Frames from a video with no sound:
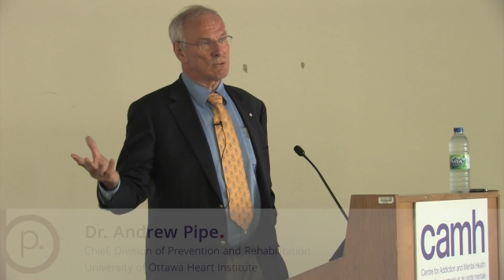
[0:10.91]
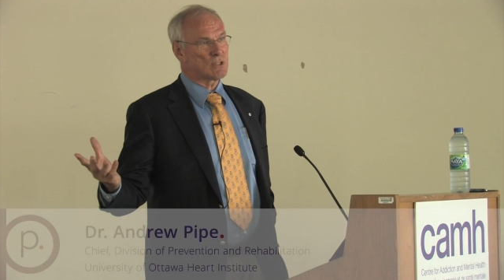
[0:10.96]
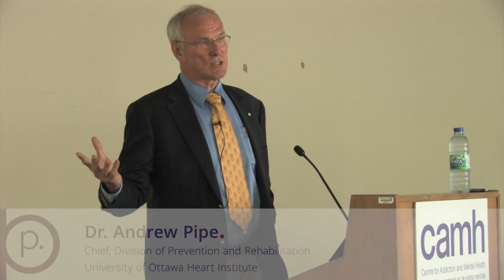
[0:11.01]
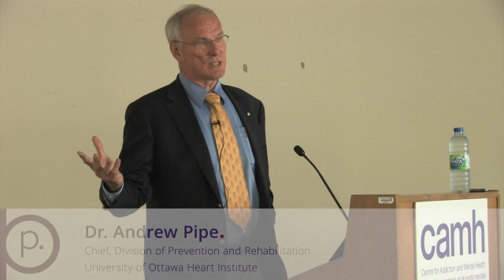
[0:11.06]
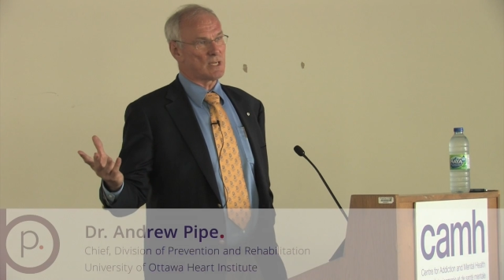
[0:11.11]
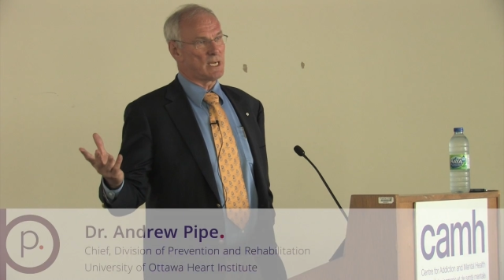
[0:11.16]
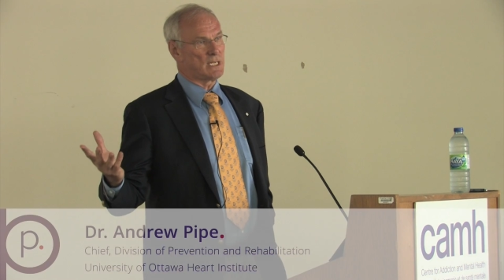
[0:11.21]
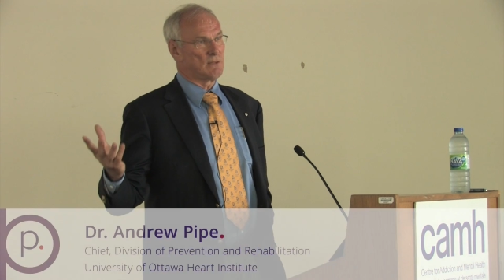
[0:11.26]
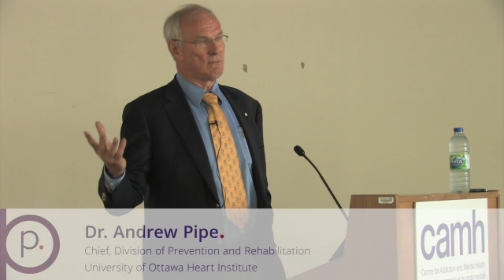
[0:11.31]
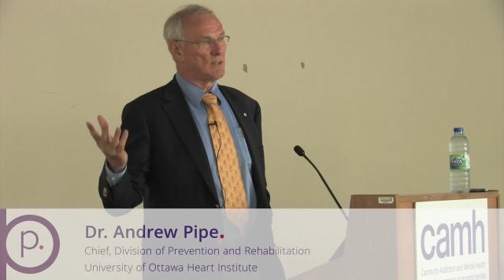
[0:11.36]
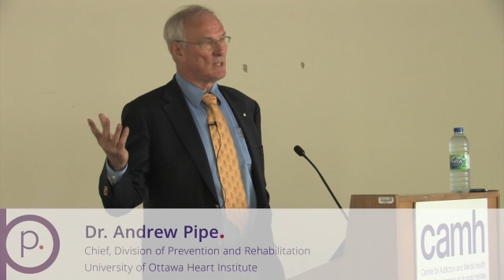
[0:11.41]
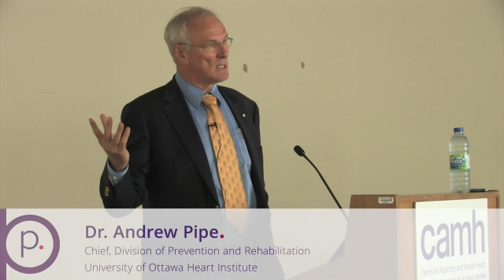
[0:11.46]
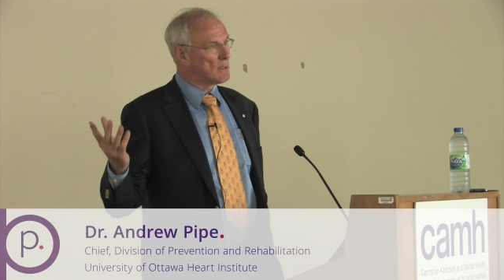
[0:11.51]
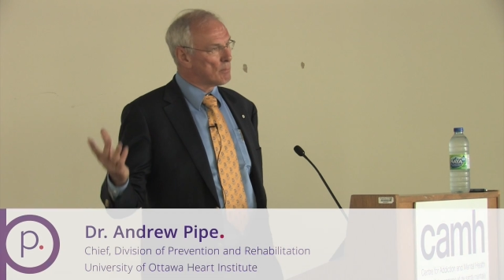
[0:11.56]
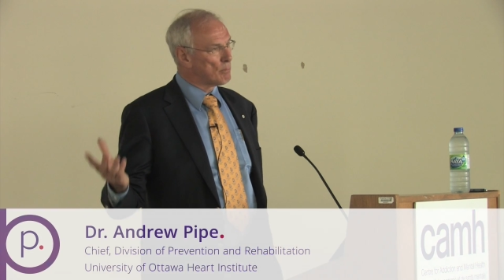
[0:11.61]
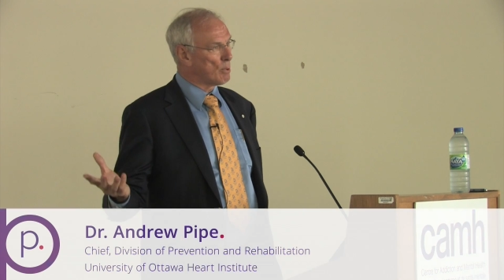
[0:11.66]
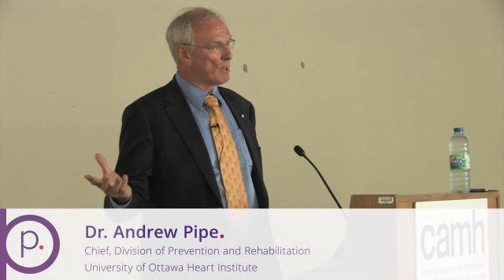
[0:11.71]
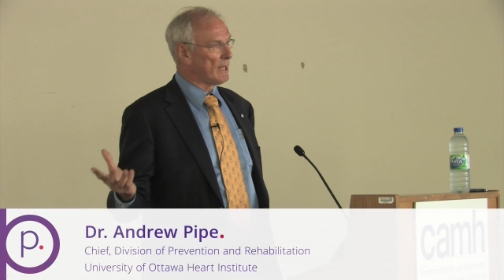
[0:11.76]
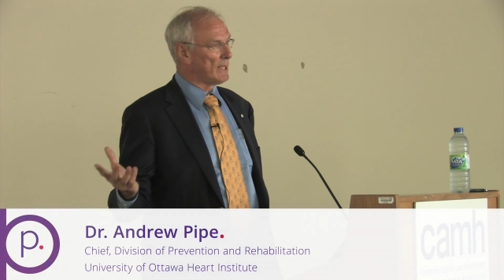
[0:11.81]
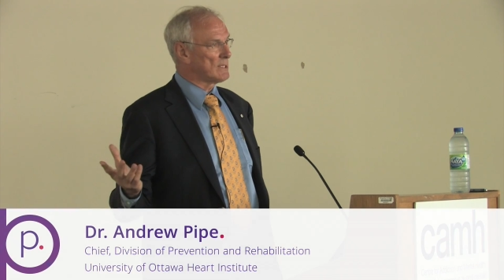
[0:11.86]
that outside
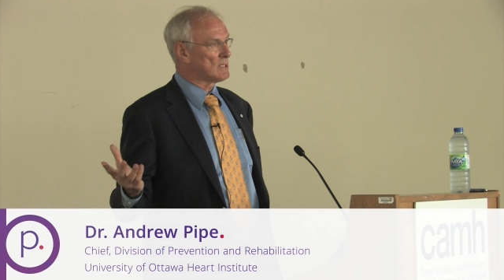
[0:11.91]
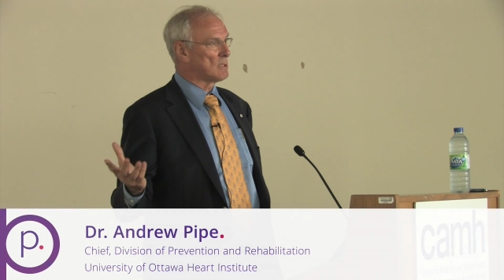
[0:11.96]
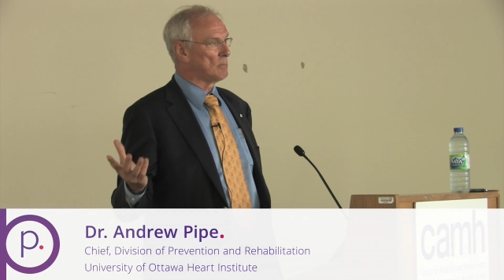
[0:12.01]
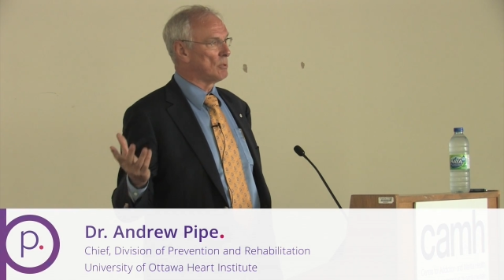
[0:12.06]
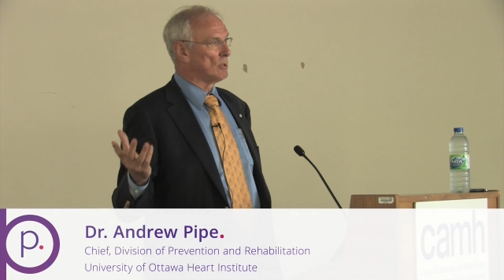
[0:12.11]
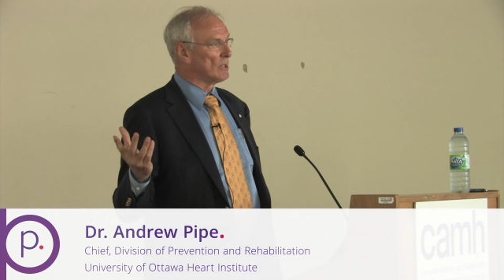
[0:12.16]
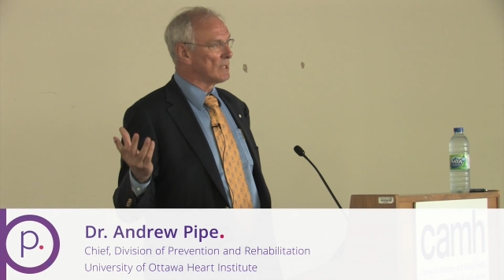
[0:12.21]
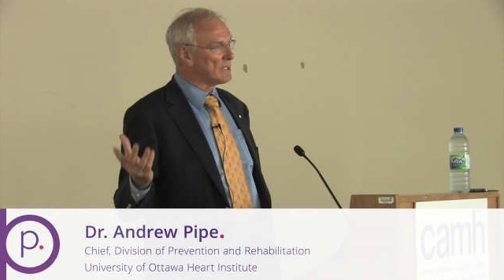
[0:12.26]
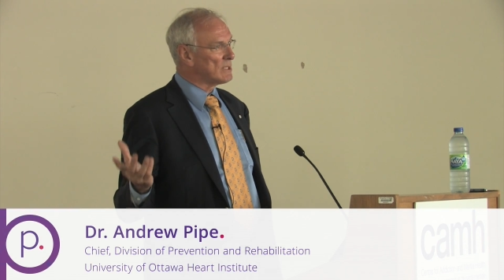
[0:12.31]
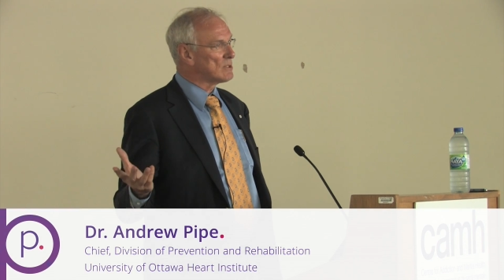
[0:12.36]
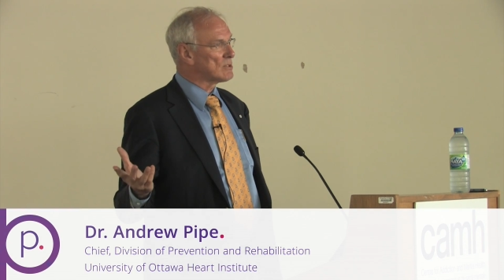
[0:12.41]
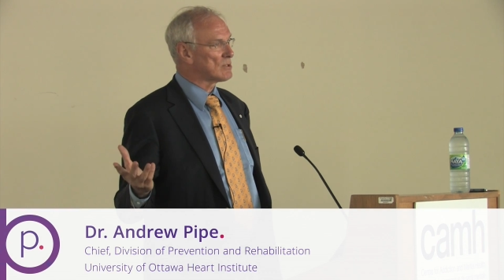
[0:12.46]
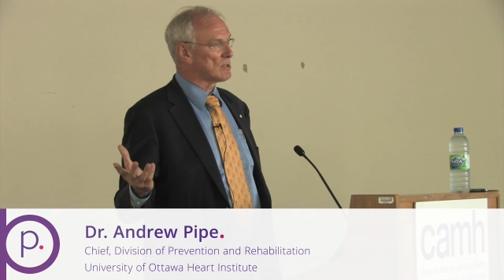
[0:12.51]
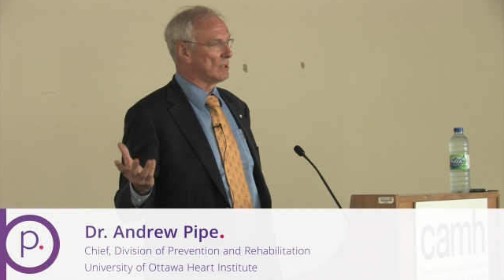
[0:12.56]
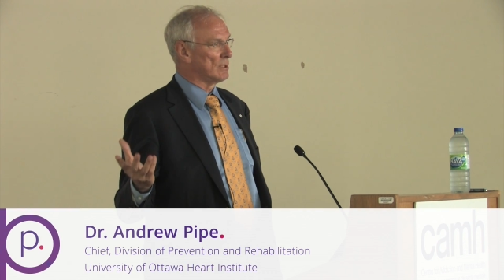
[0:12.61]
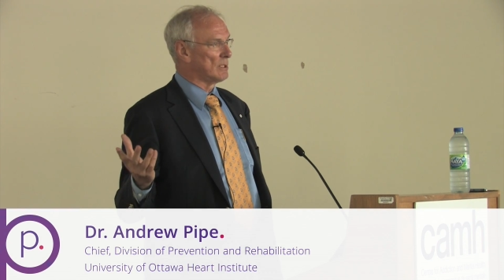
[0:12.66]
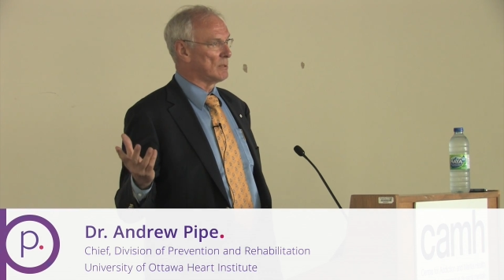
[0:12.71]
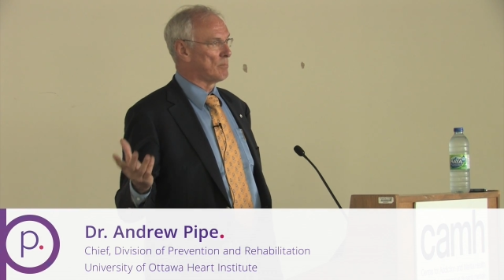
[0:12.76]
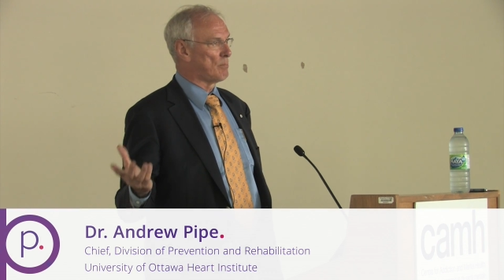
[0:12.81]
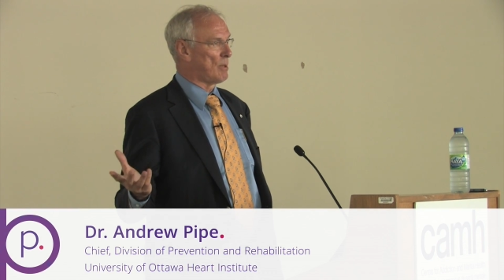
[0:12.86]
of the implantable
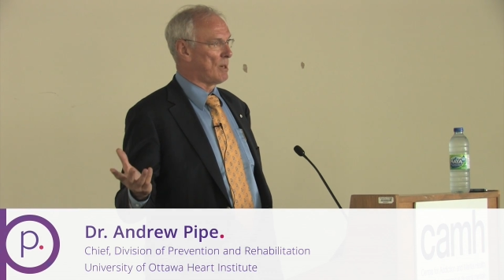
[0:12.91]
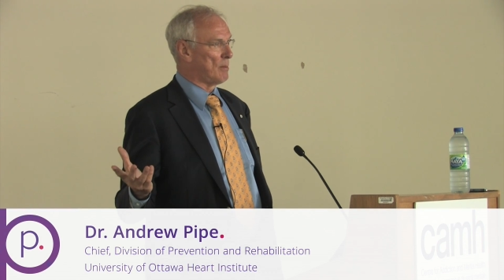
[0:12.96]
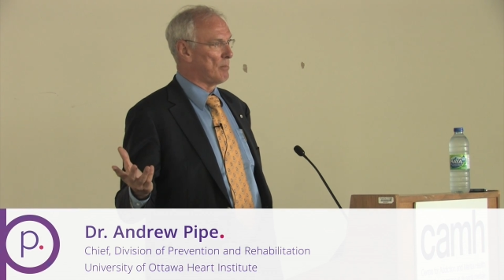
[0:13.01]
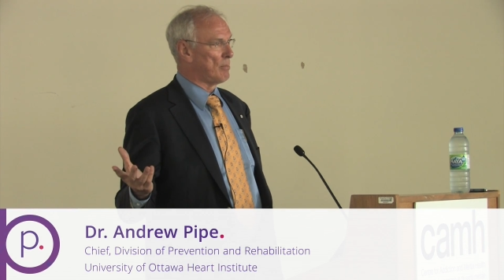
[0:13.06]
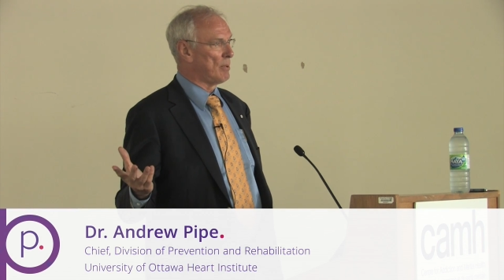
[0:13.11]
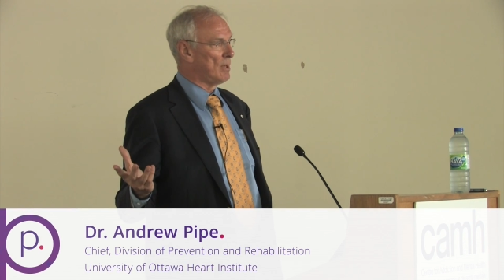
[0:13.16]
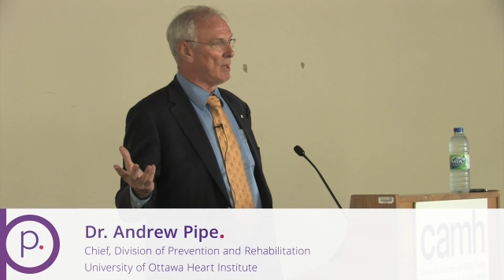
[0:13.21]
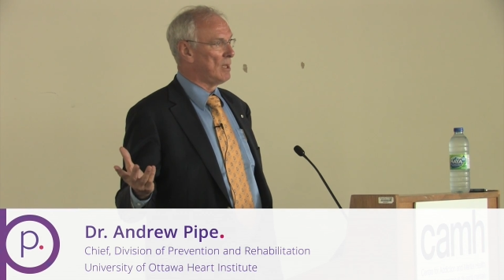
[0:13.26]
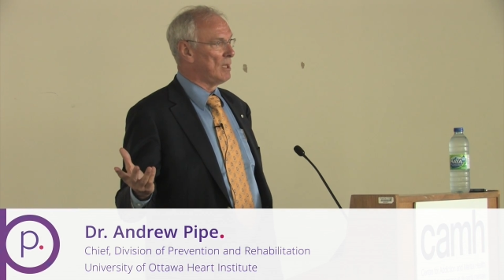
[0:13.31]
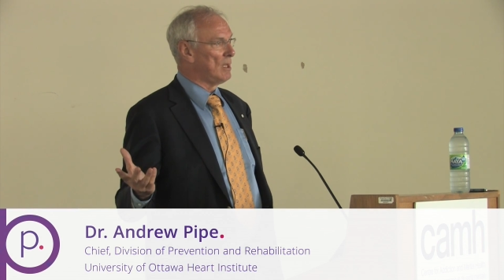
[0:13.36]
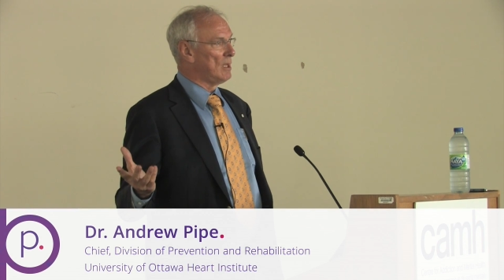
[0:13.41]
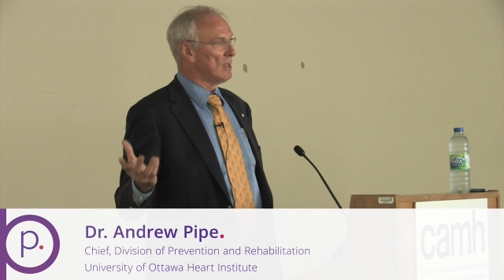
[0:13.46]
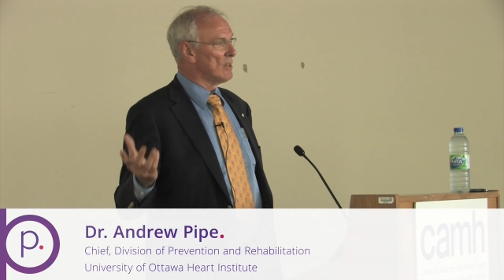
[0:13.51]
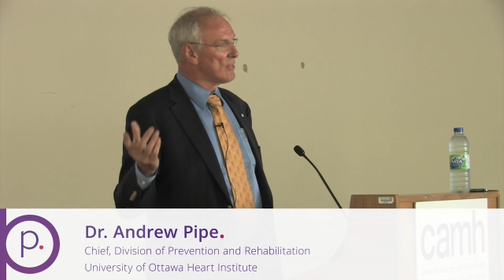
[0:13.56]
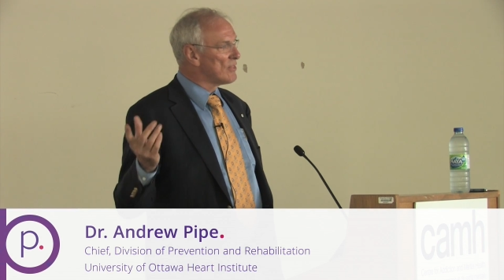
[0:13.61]
insulin pump,